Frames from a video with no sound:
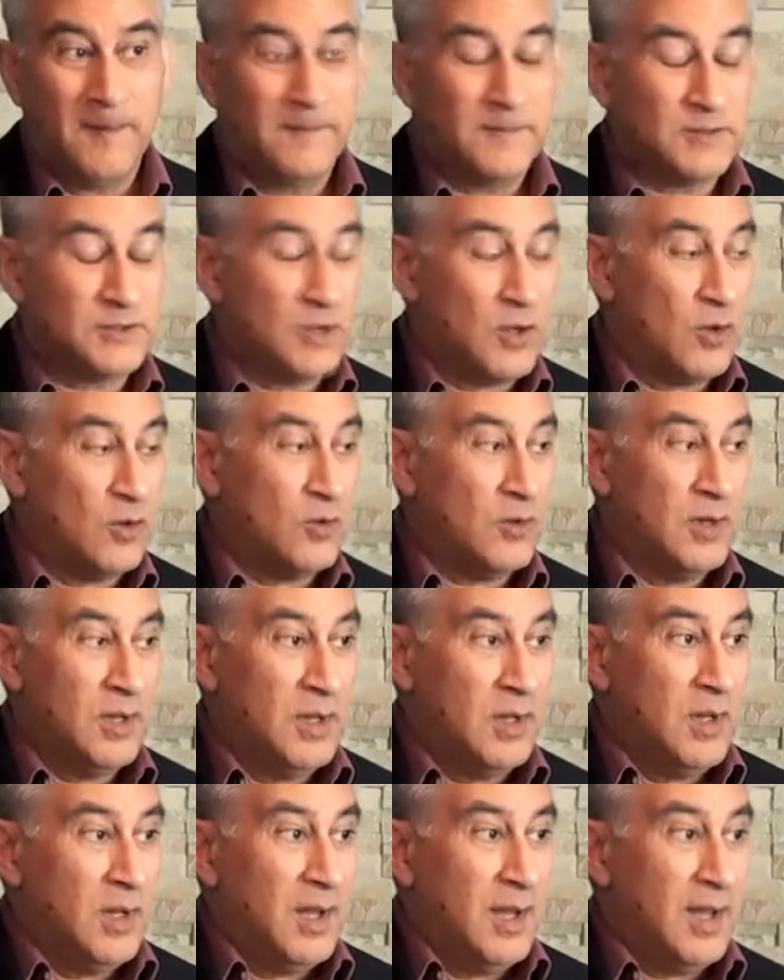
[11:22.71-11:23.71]
So
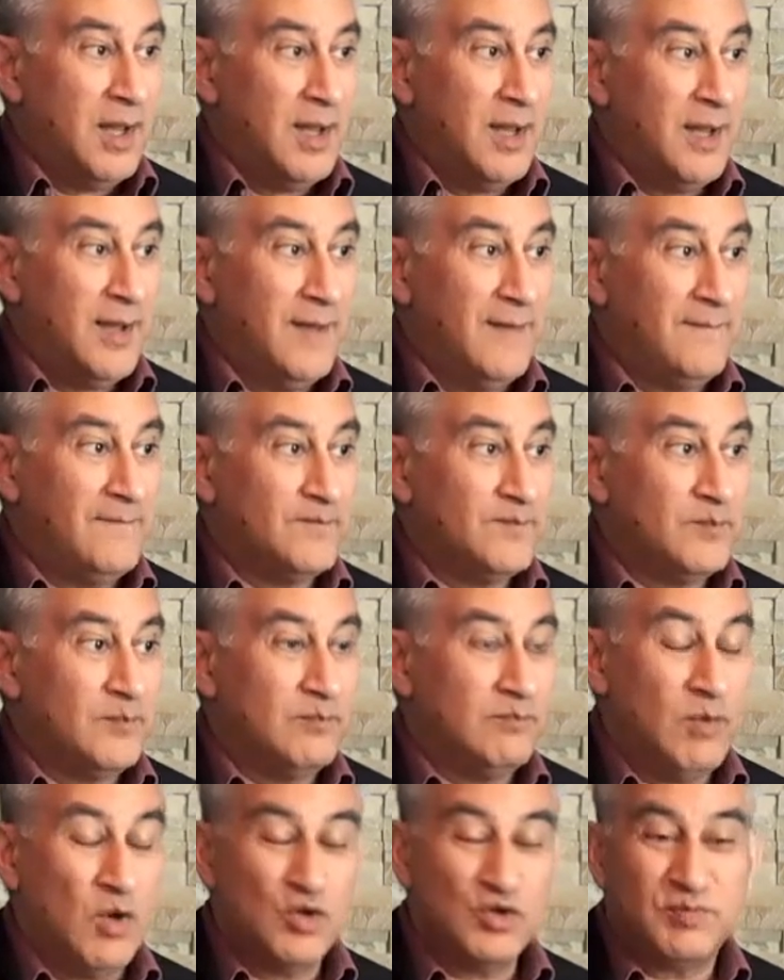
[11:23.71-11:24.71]
uh,
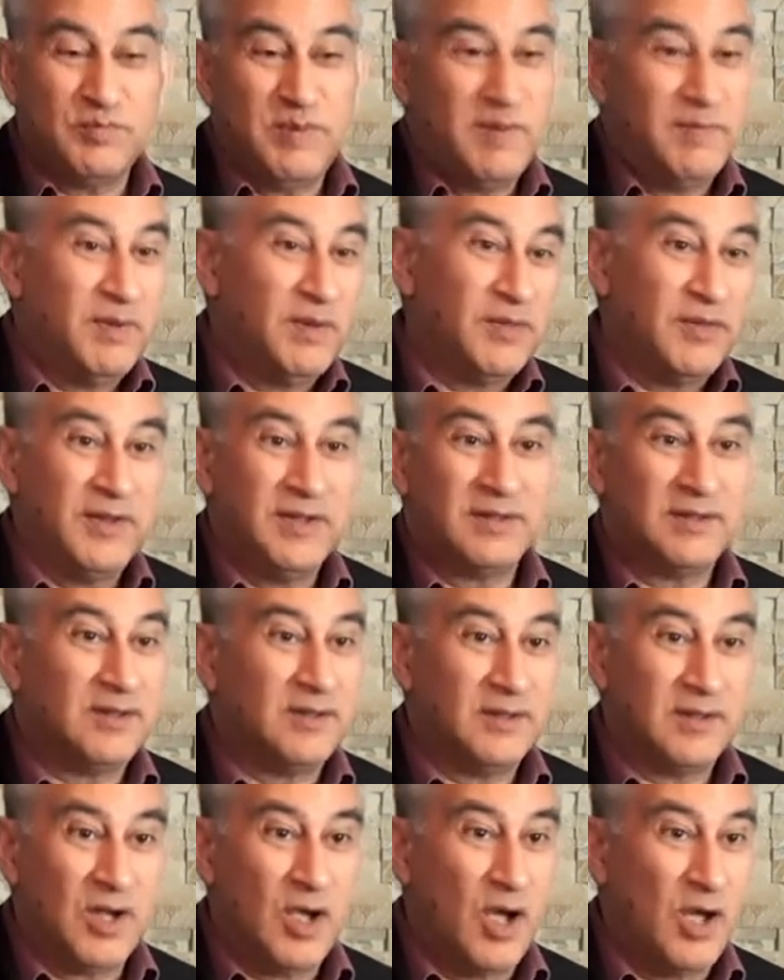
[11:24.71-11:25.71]
most people think
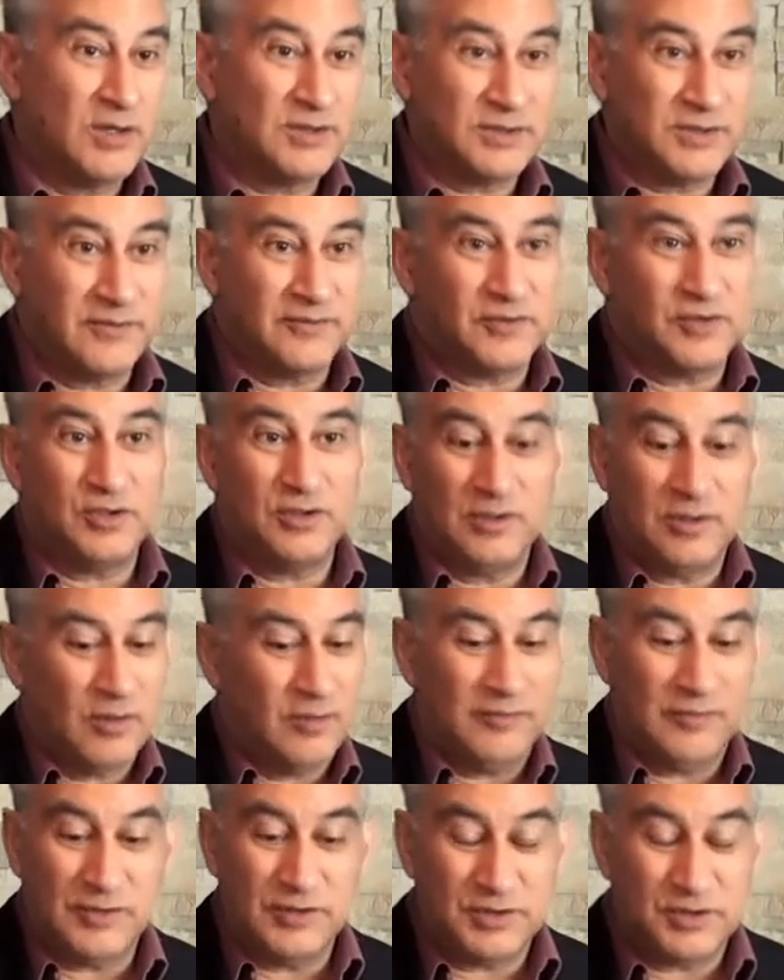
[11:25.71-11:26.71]
the cost of
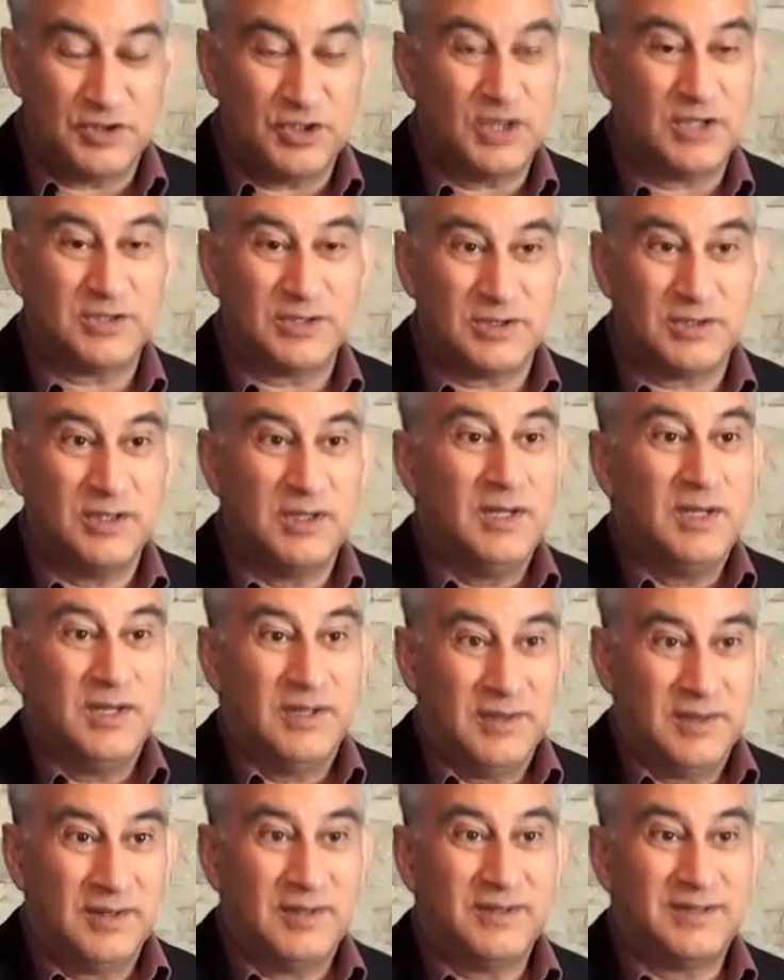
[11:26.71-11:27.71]
turnover is just
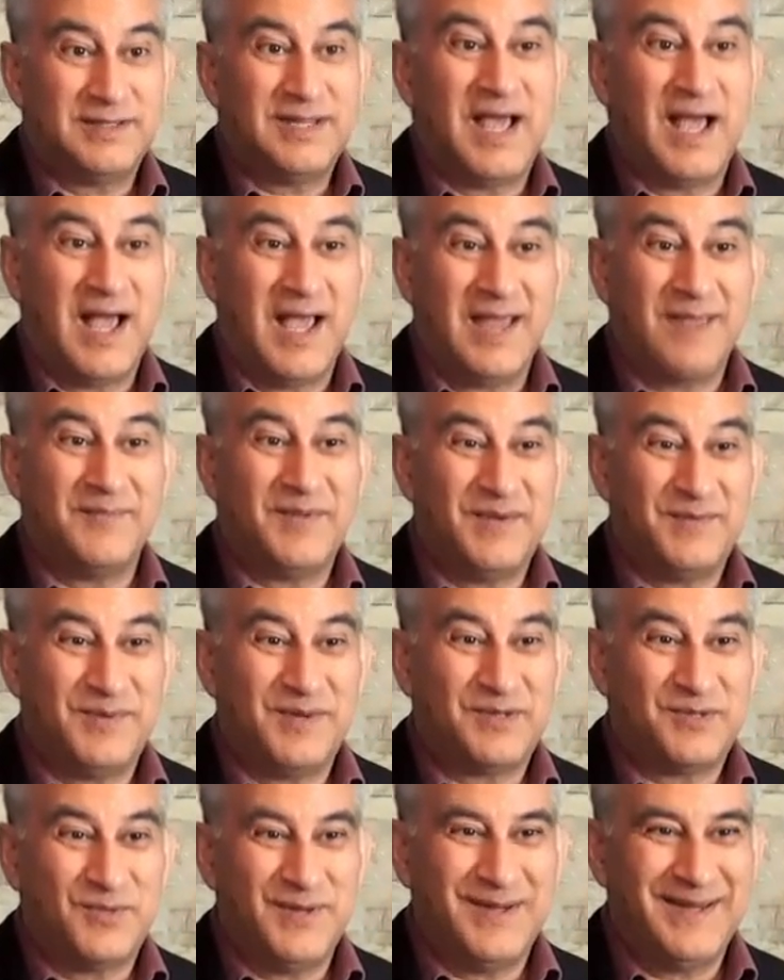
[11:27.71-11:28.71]
the time in
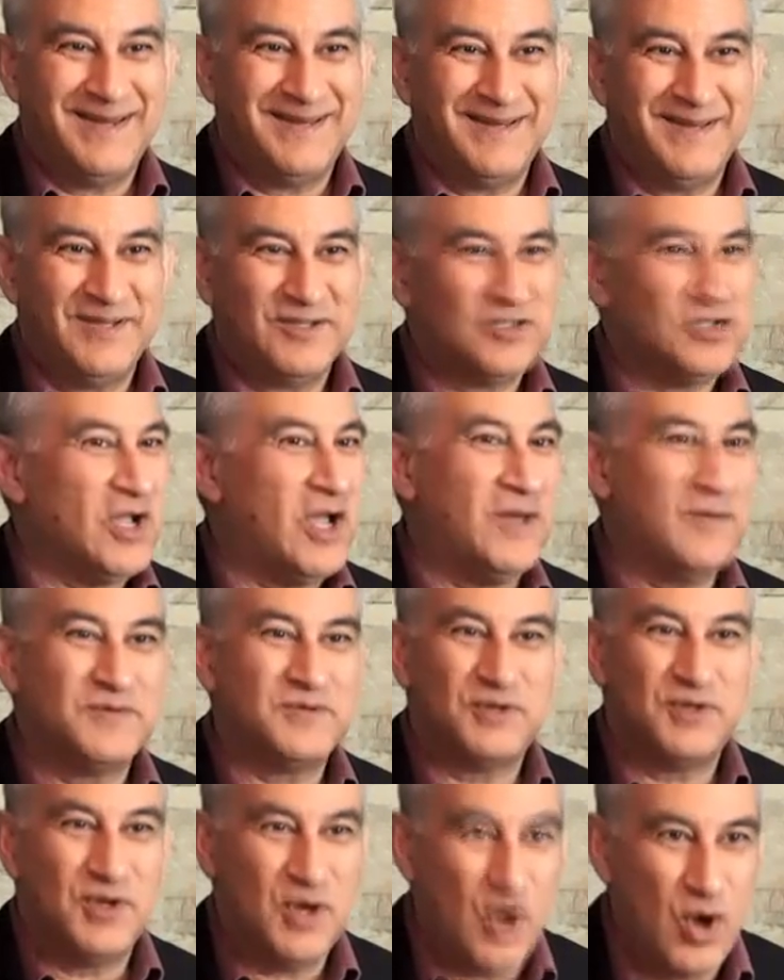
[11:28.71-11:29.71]
between the
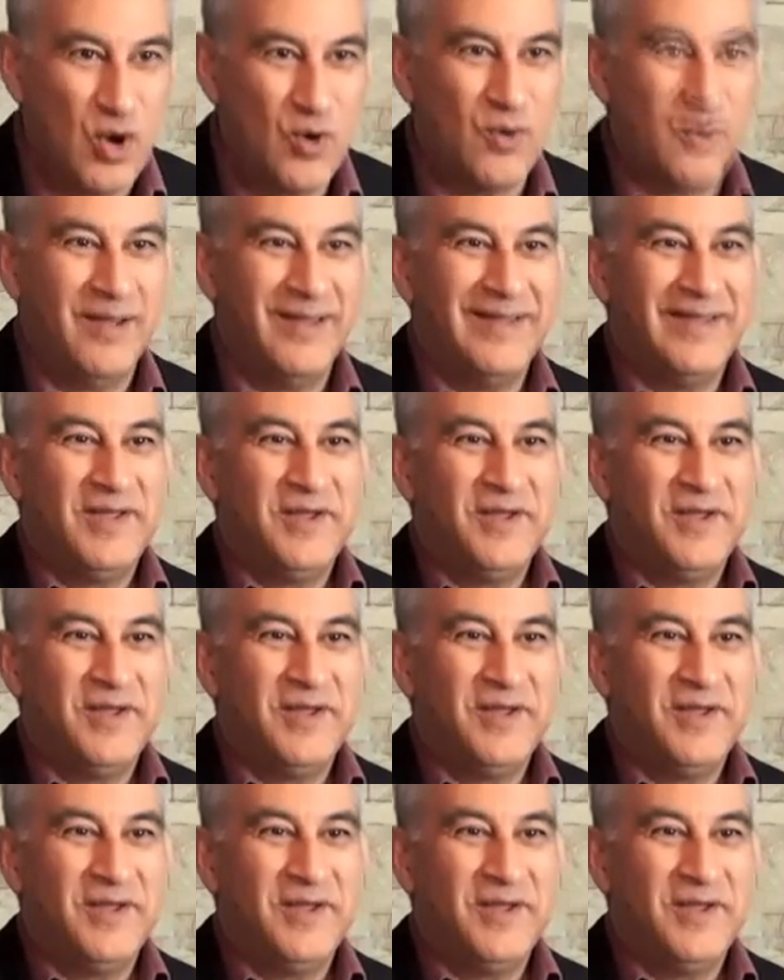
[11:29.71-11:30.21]
jobs. No.